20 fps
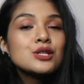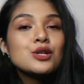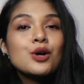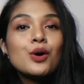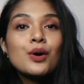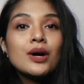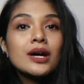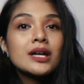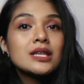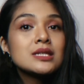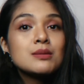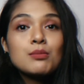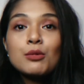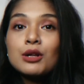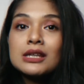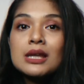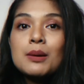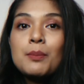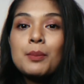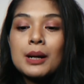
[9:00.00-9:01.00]
So, it's
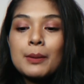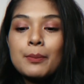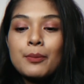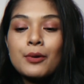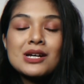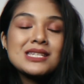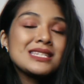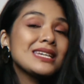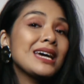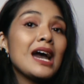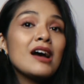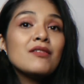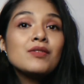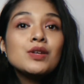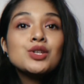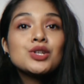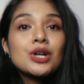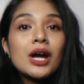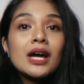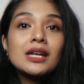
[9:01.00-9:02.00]
multi-purpose. I
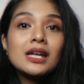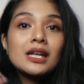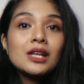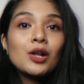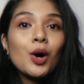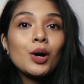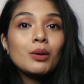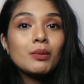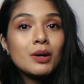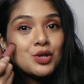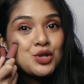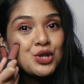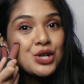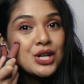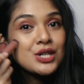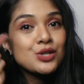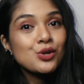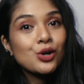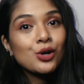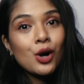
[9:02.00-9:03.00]
haven't tried it on my
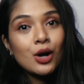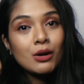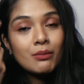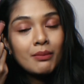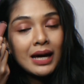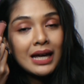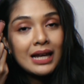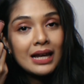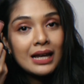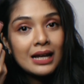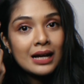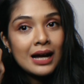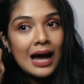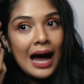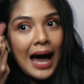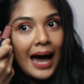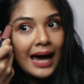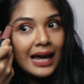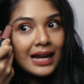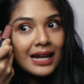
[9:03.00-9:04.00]
cheeks or on my
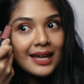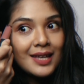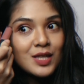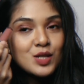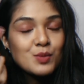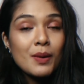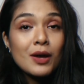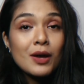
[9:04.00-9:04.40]
eyelids,